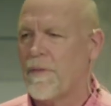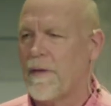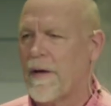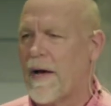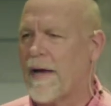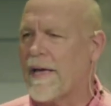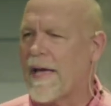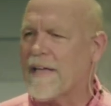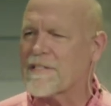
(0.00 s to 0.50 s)

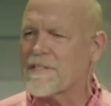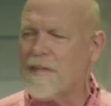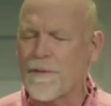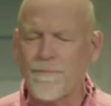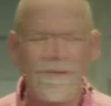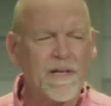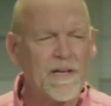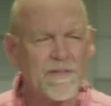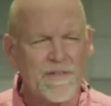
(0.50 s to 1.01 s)
I ask that
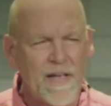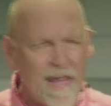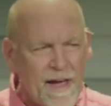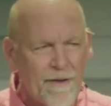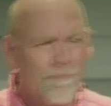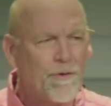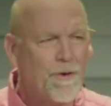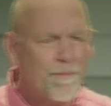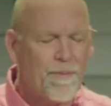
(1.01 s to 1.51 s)
because
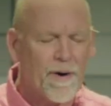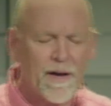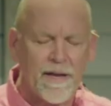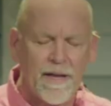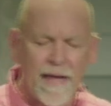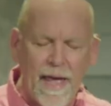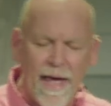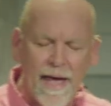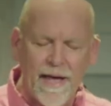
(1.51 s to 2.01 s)
everybody
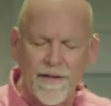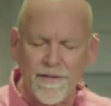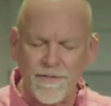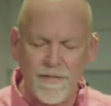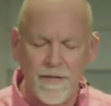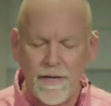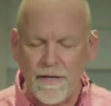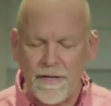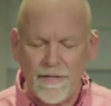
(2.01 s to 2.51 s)
has
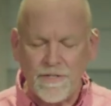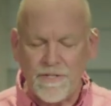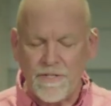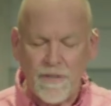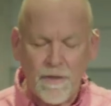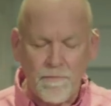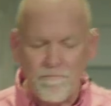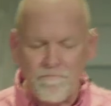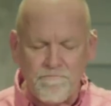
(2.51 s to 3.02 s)

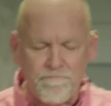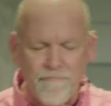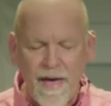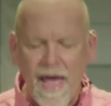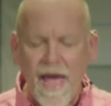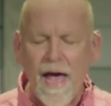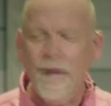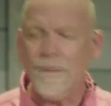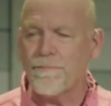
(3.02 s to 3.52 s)
some
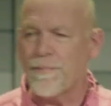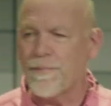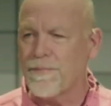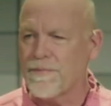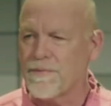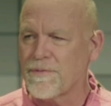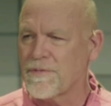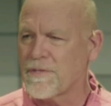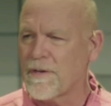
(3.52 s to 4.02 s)
map,
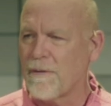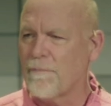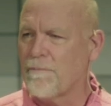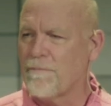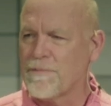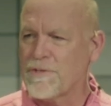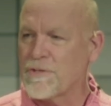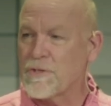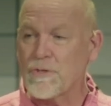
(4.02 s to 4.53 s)
some
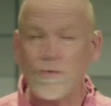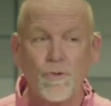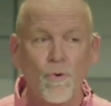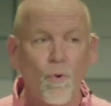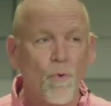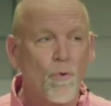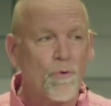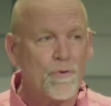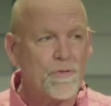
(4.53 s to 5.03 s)

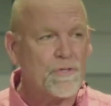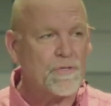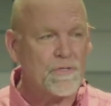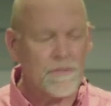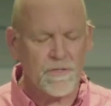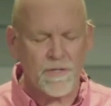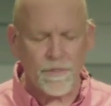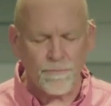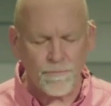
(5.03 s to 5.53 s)
source,
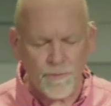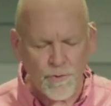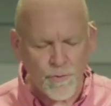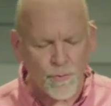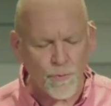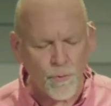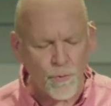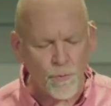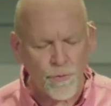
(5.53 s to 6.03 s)
some
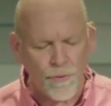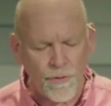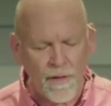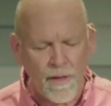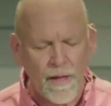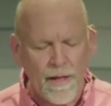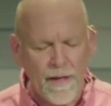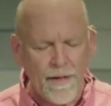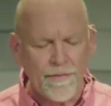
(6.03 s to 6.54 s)
truth
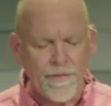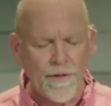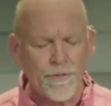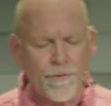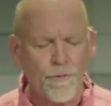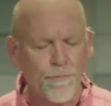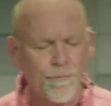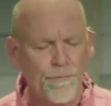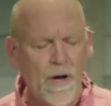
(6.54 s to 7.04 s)
that
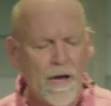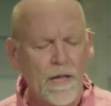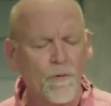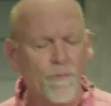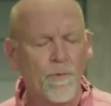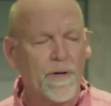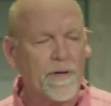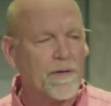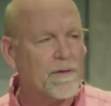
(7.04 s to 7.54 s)
they're
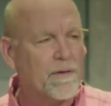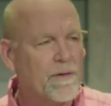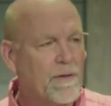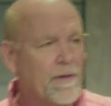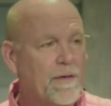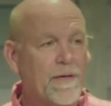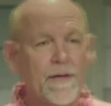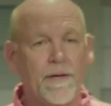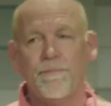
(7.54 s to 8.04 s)
following.
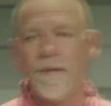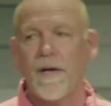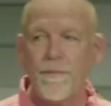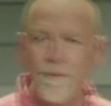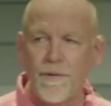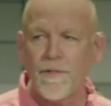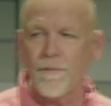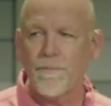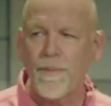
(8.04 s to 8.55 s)
It may
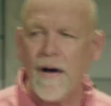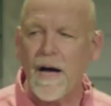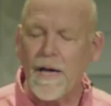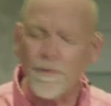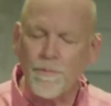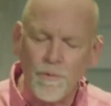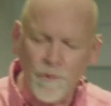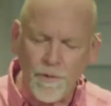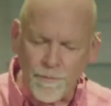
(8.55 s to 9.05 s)
be the
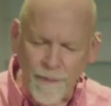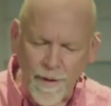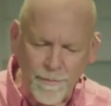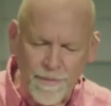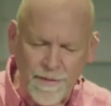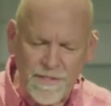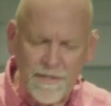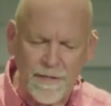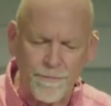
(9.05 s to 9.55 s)
Bible, it may
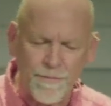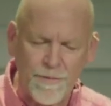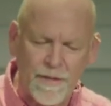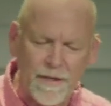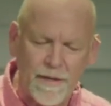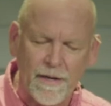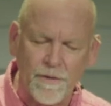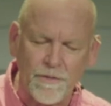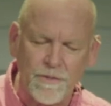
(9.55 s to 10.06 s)
be something
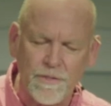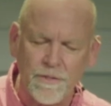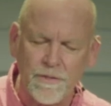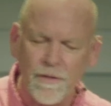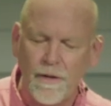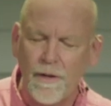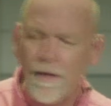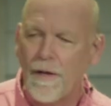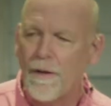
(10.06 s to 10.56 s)
else.
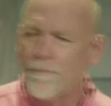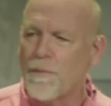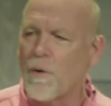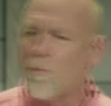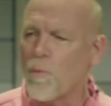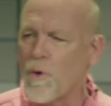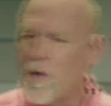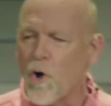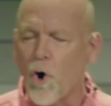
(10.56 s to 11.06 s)
But
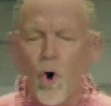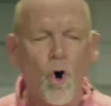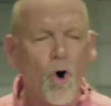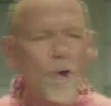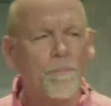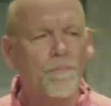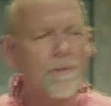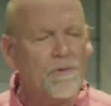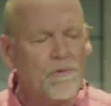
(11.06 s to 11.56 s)
we all
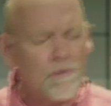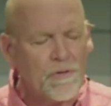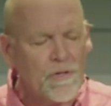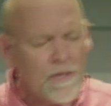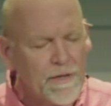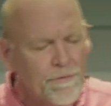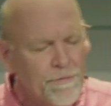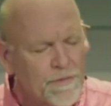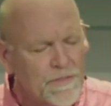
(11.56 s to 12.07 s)

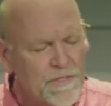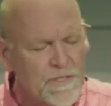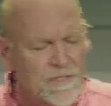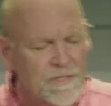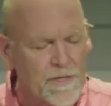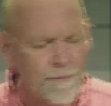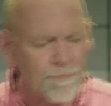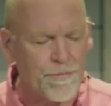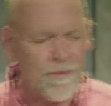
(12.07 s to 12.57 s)
believe
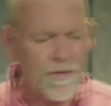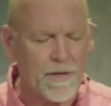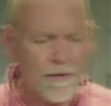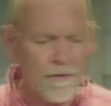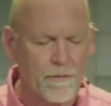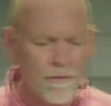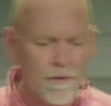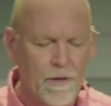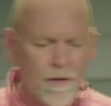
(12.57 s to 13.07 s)
something.
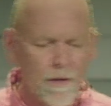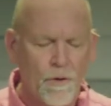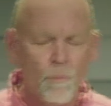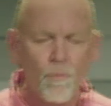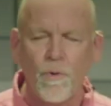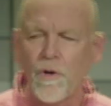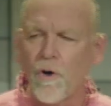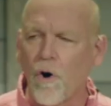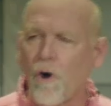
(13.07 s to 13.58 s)

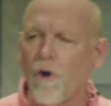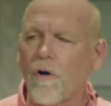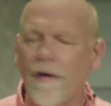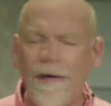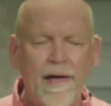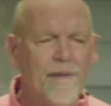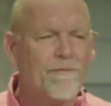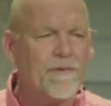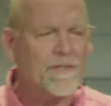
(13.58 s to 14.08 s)
We all
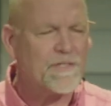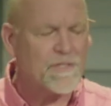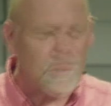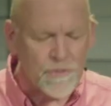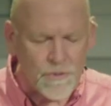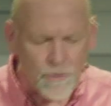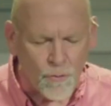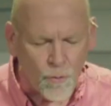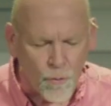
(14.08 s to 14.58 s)
have a
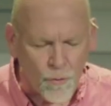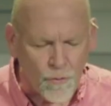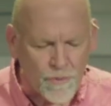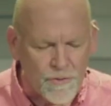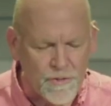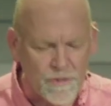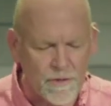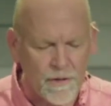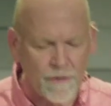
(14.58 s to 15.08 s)

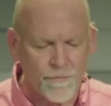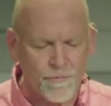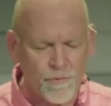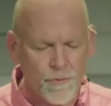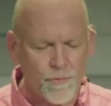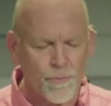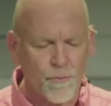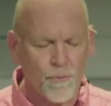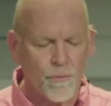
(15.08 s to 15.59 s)
source of
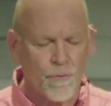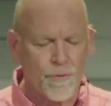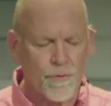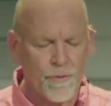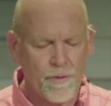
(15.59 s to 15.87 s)
truth.